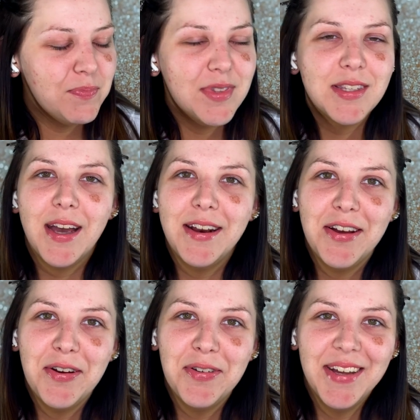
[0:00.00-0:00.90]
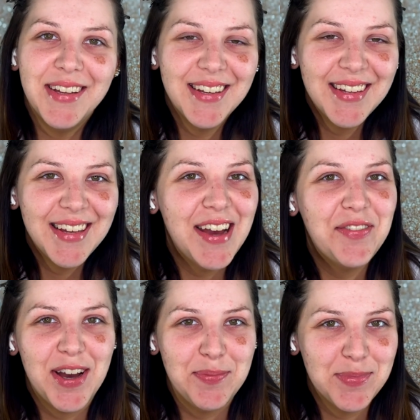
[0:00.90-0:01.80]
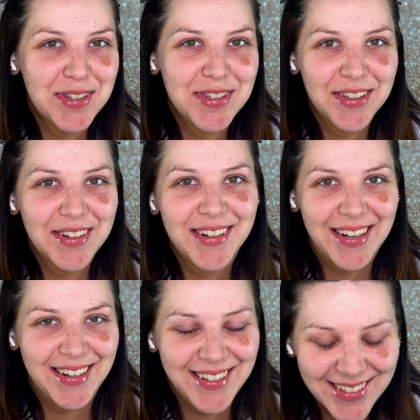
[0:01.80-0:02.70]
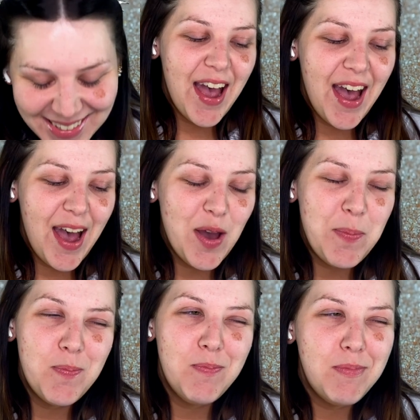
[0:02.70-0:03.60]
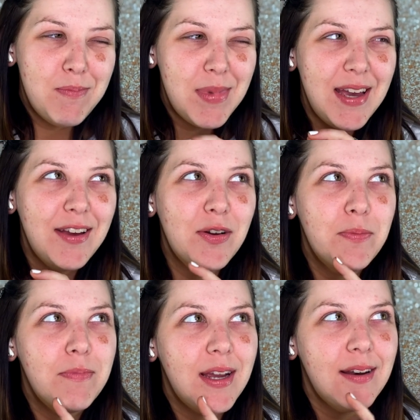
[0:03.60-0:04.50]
Side note, if I'm slurring, I may or may